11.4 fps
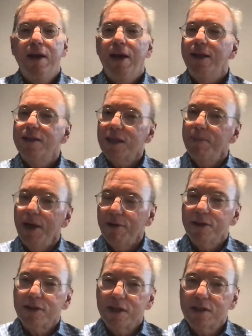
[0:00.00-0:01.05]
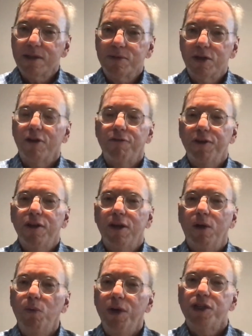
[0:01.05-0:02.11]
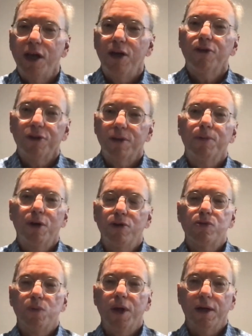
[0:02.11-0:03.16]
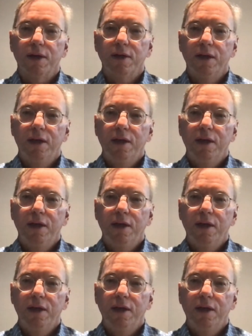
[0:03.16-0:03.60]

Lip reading: And somehow the system's going to figure out which algorithm goes where.